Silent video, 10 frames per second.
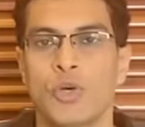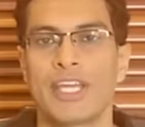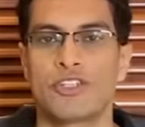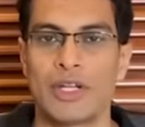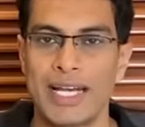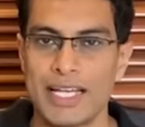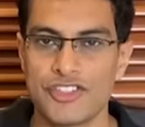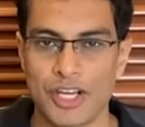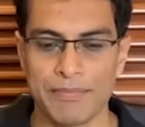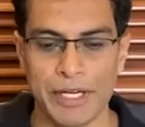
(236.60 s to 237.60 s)
okay, so let
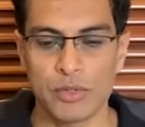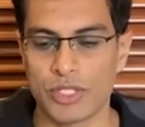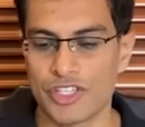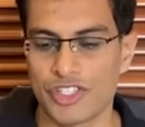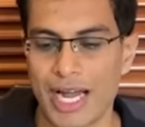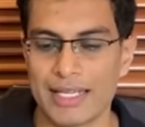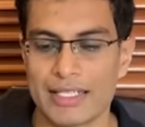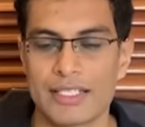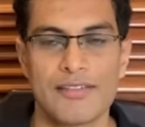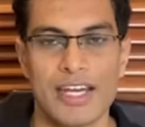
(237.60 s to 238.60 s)
us jump into this chart.
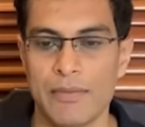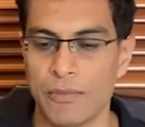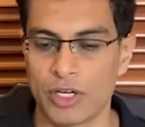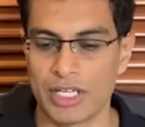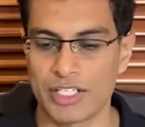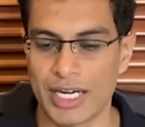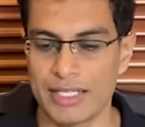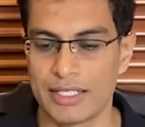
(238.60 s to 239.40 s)
This is a very important chart.